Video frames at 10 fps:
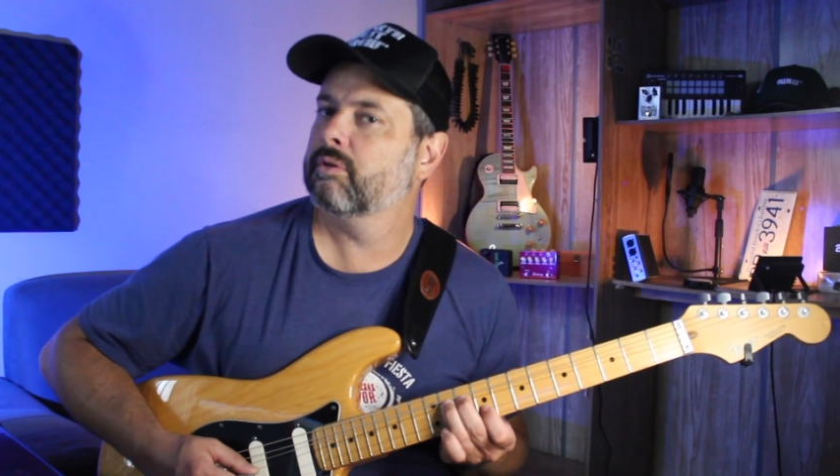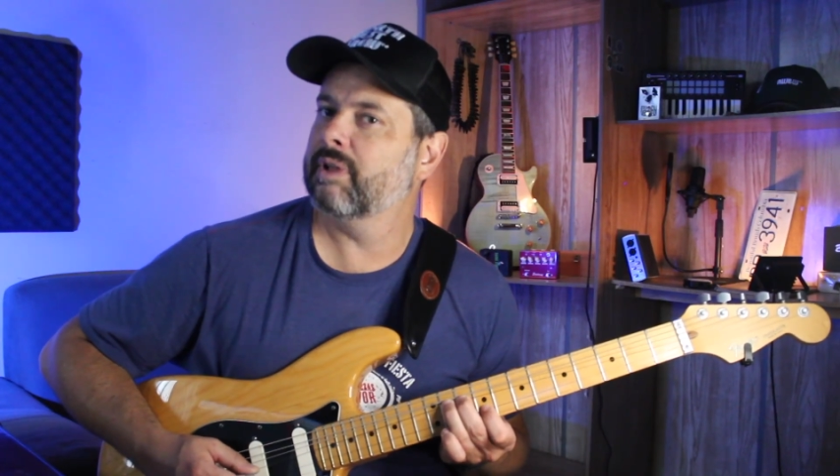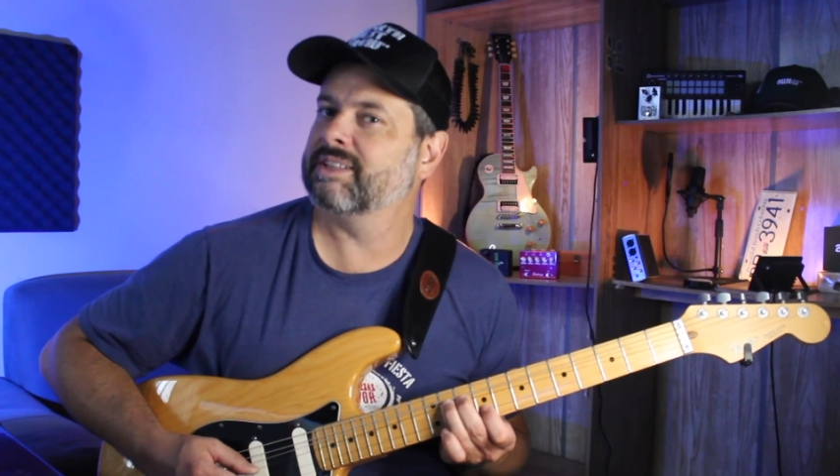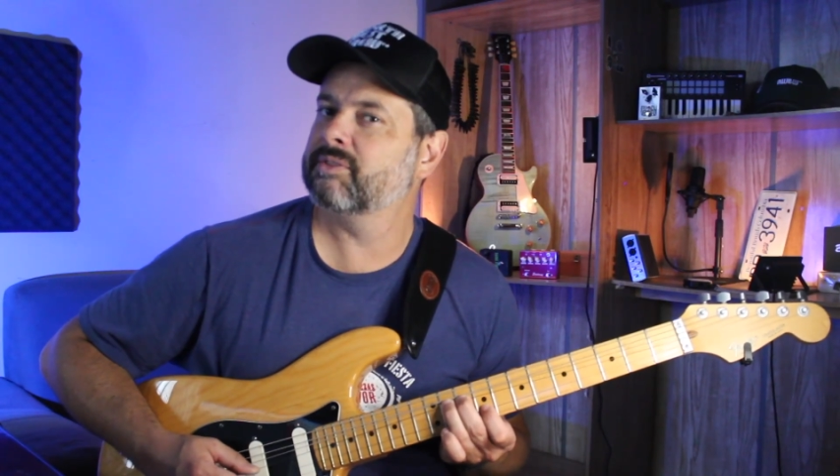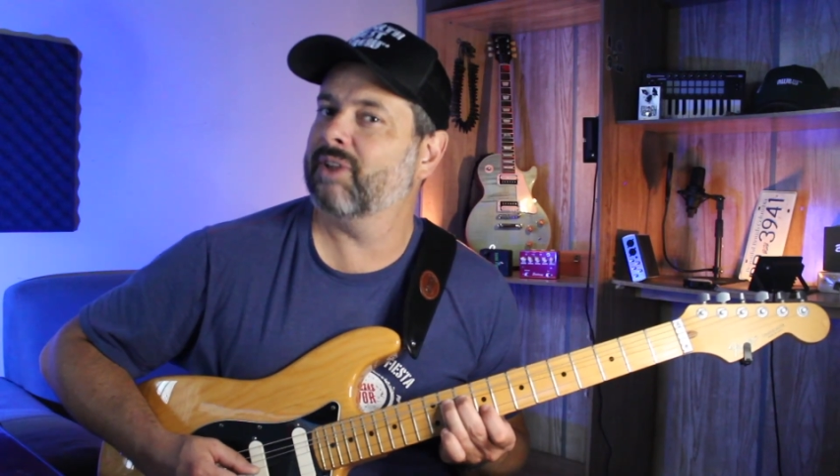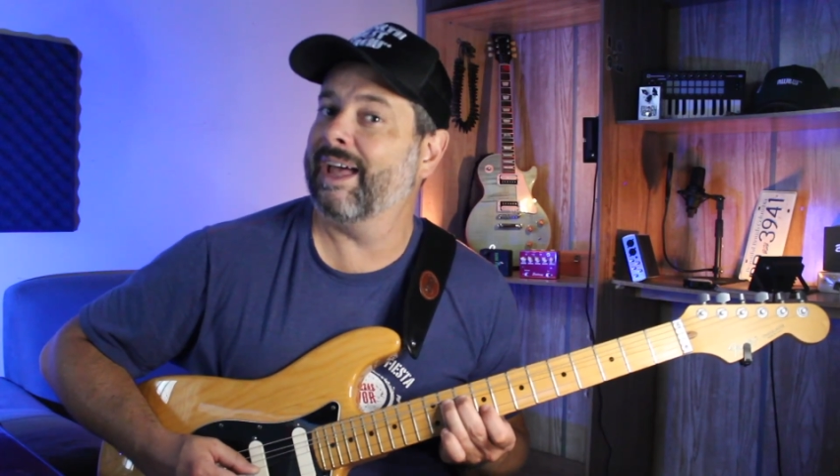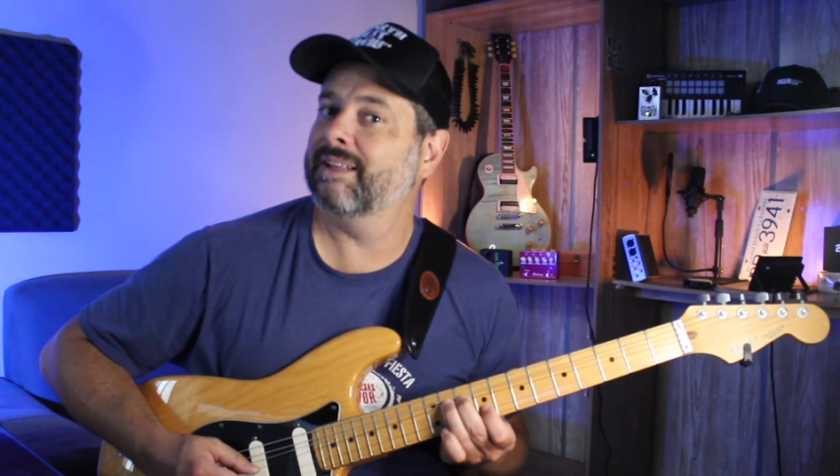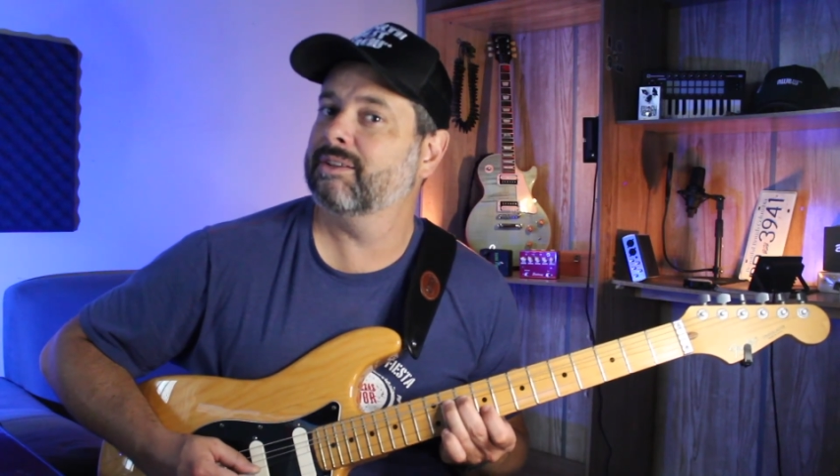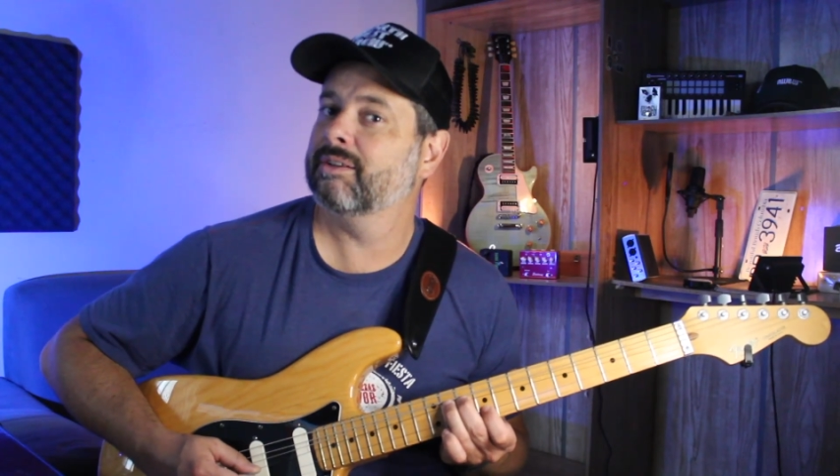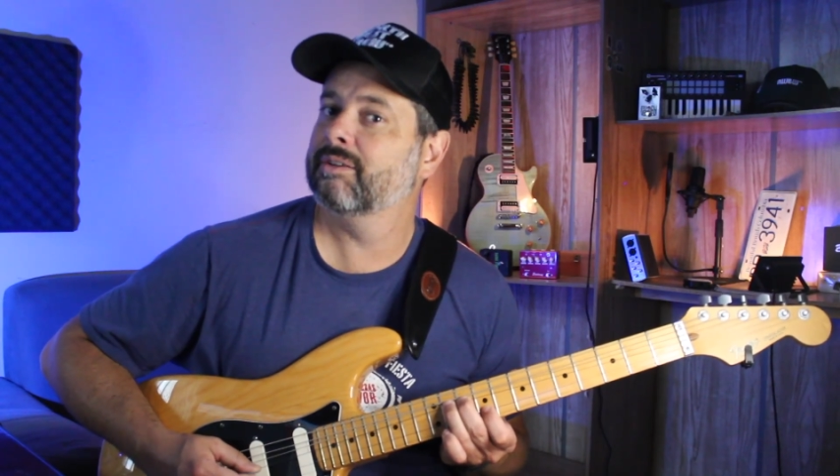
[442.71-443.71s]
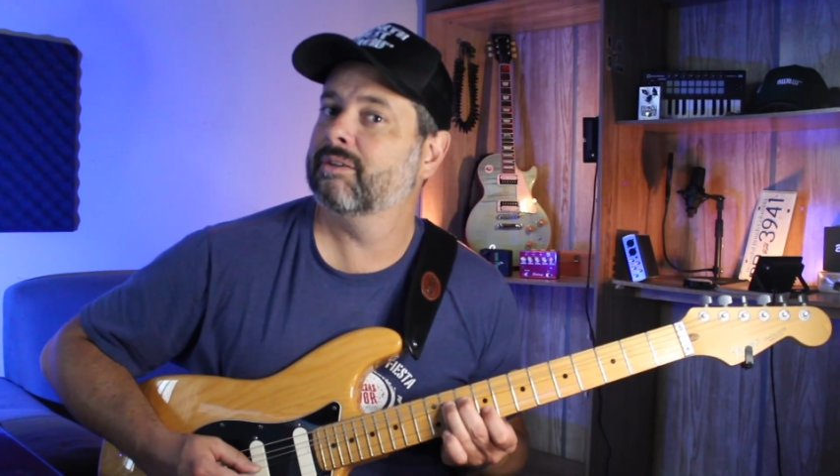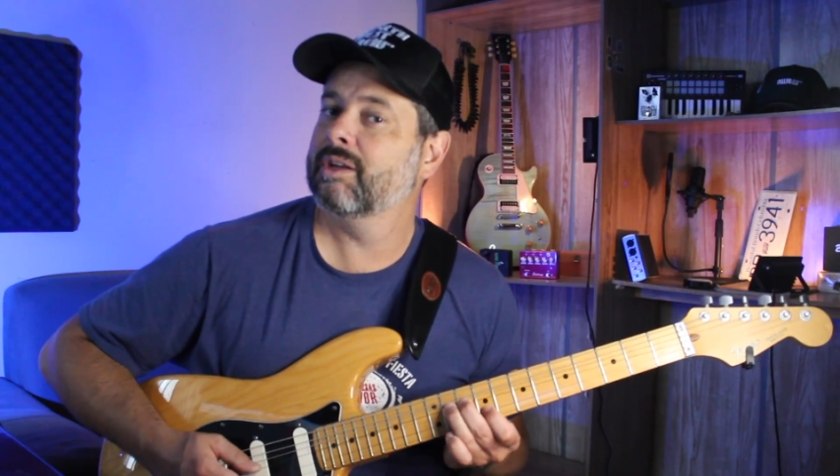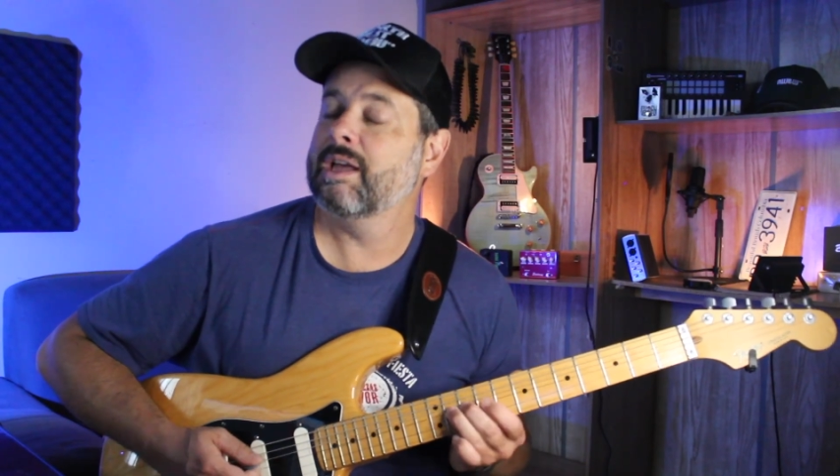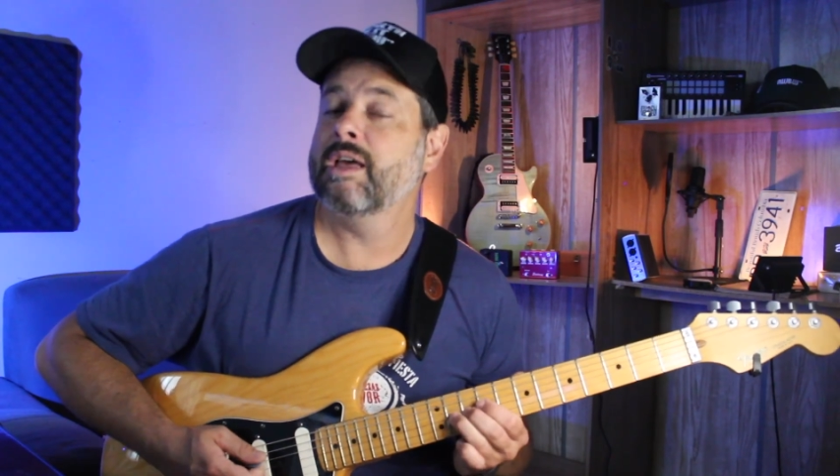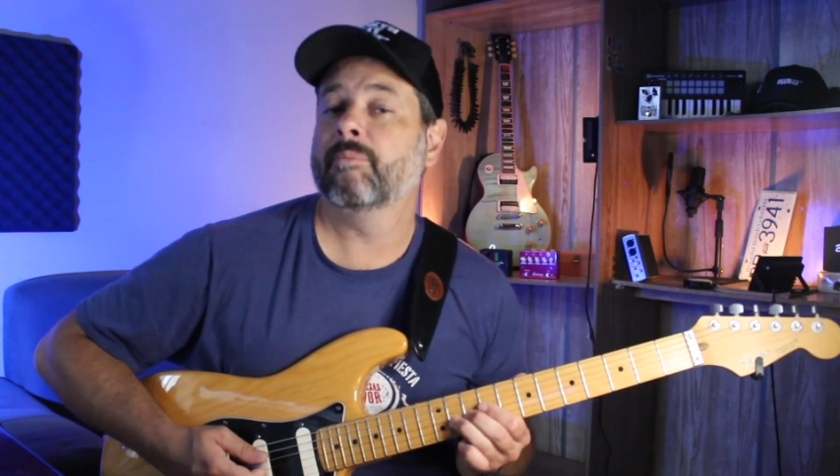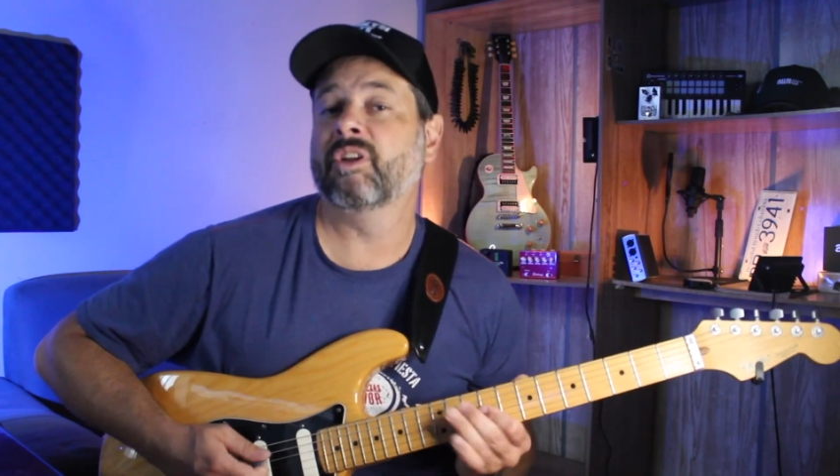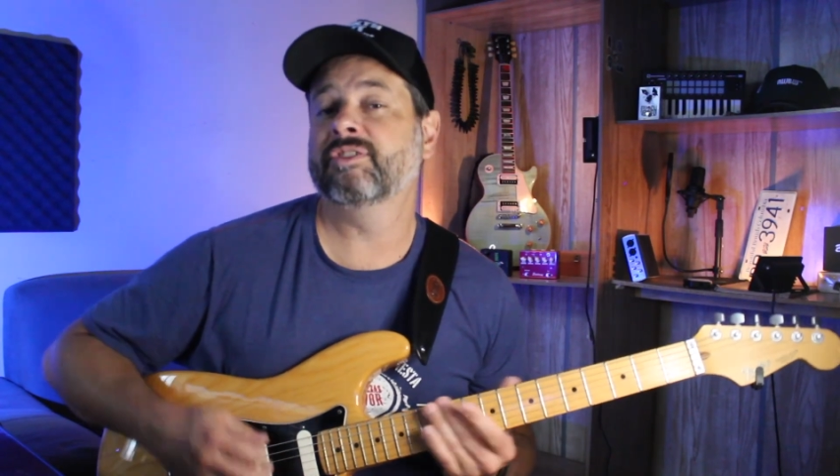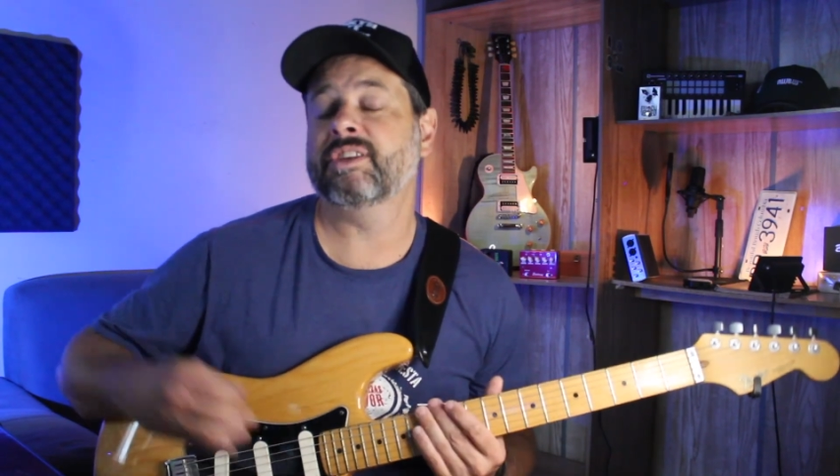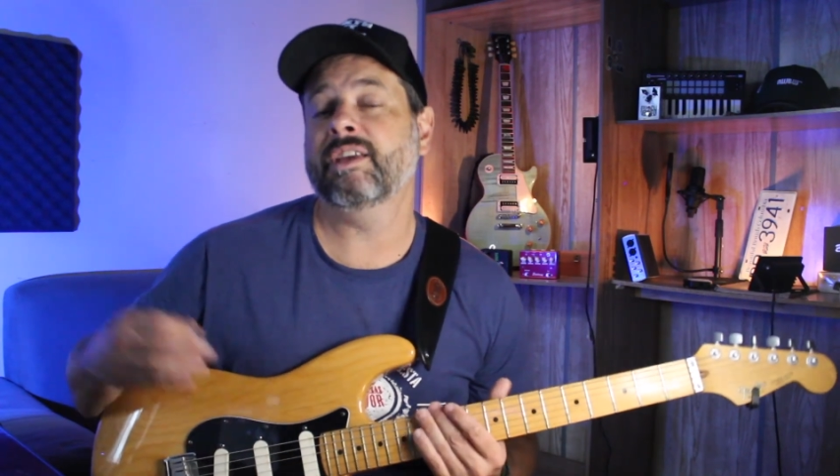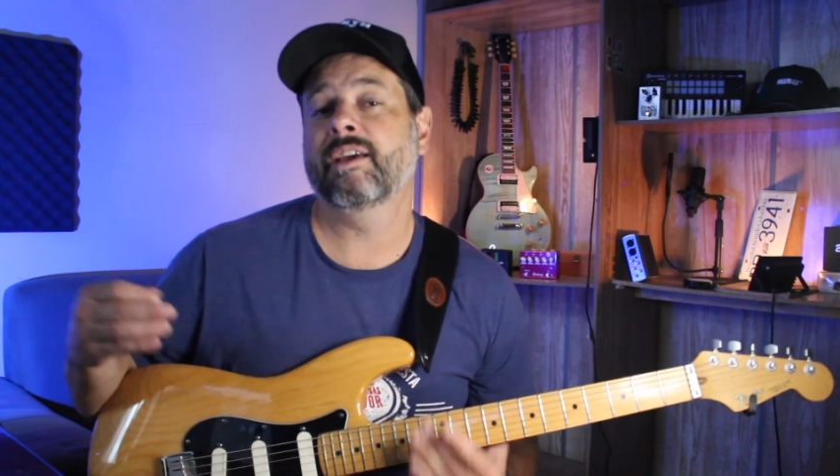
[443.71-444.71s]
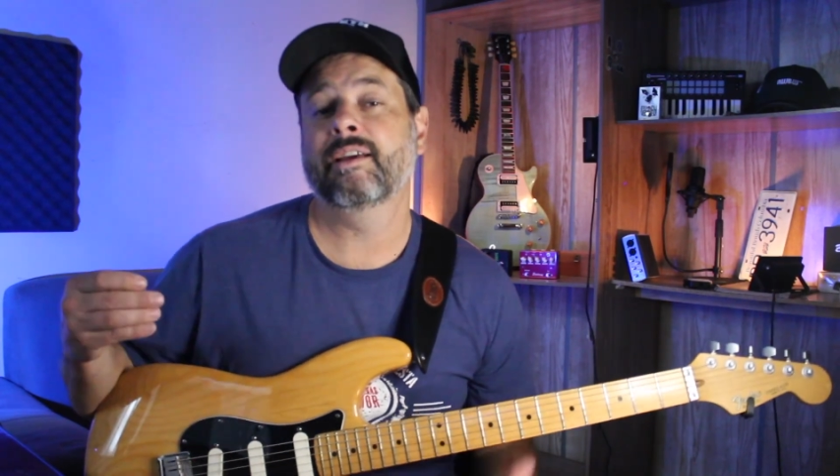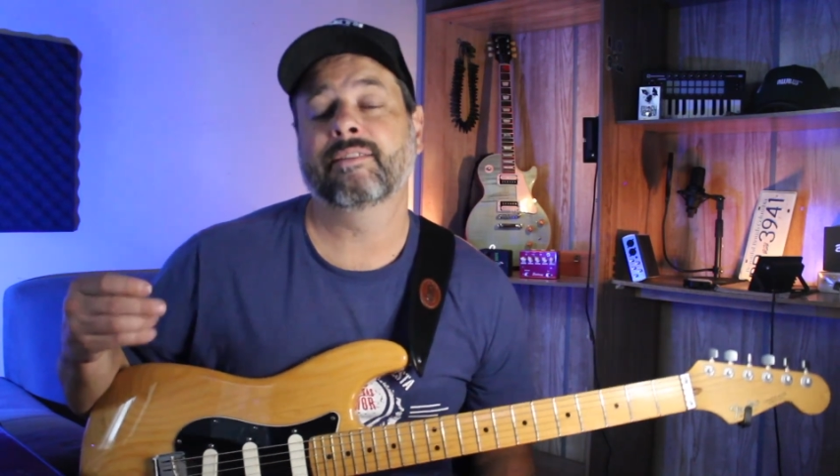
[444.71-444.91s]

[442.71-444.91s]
That's flat. But you see,